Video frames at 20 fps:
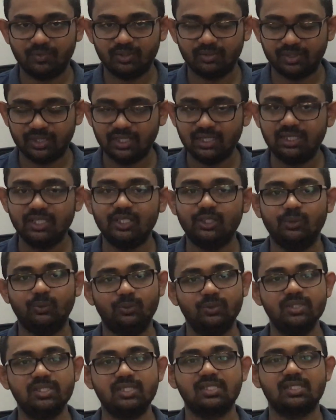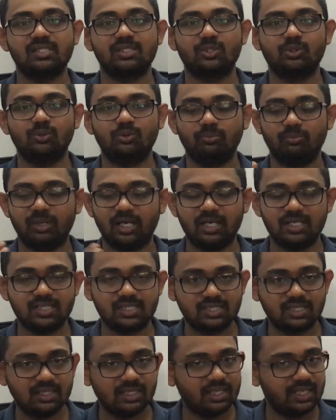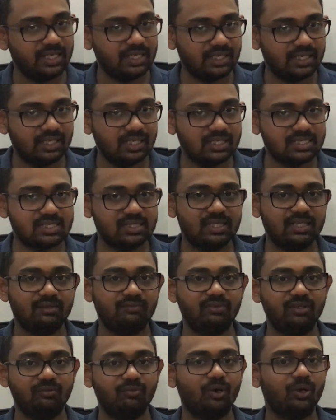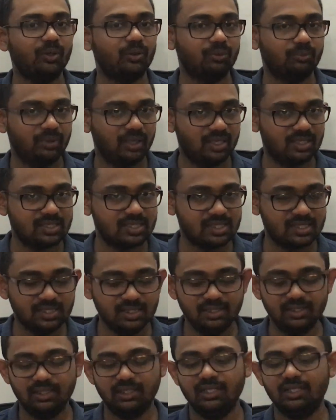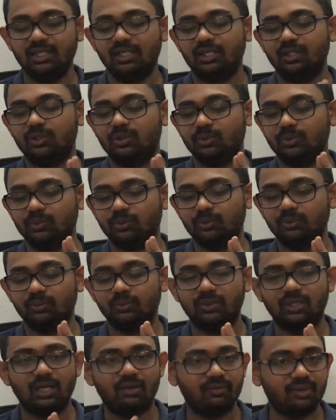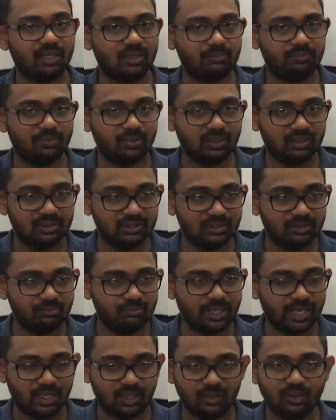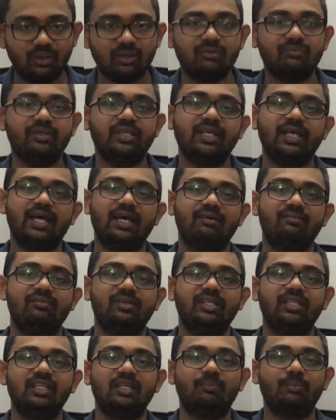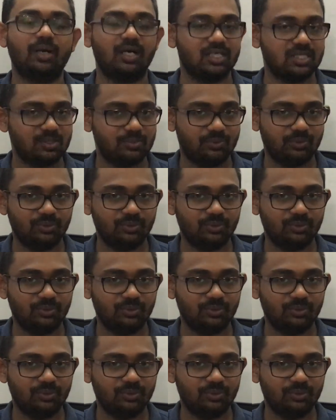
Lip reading: really use to master the areas that we want to master, to cover up the backlog we have in the past